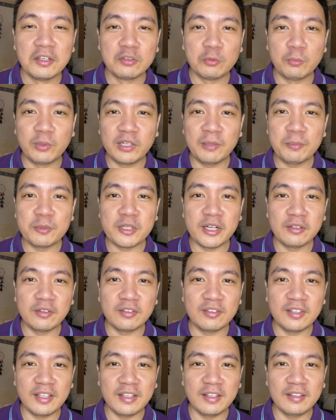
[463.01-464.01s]
So what I'm trying
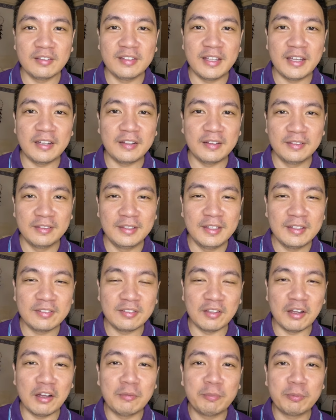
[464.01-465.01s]
to say is that
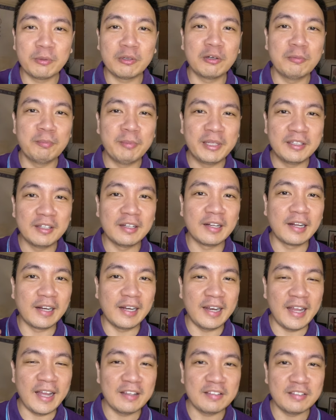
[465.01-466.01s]
this upper middle
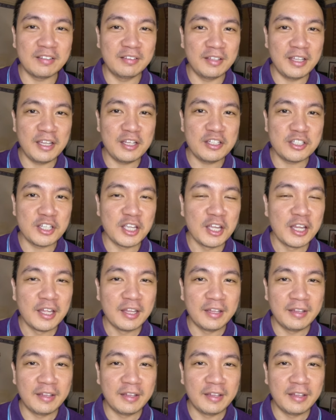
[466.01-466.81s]
class niche